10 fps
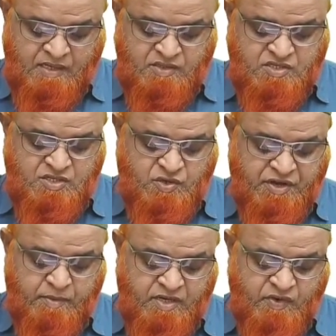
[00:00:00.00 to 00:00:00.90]
This is
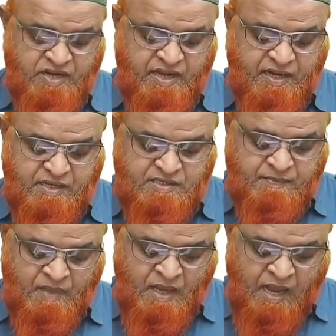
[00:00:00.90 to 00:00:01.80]
going to be 20
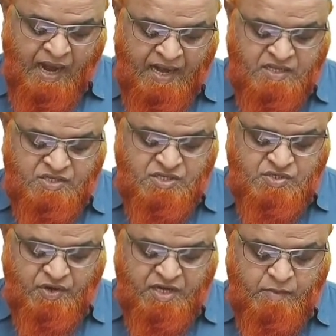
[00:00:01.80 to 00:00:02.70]
degrees and this
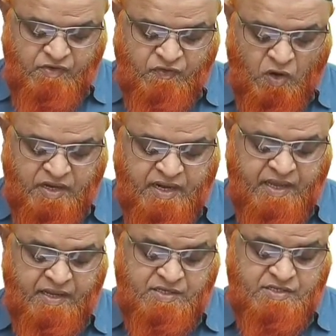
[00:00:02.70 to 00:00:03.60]
is going to be 40
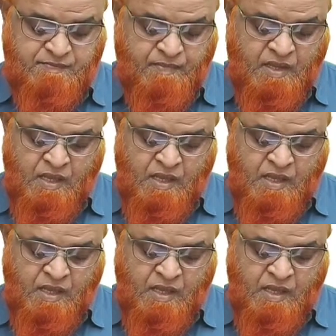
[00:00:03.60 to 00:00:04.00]
degrees.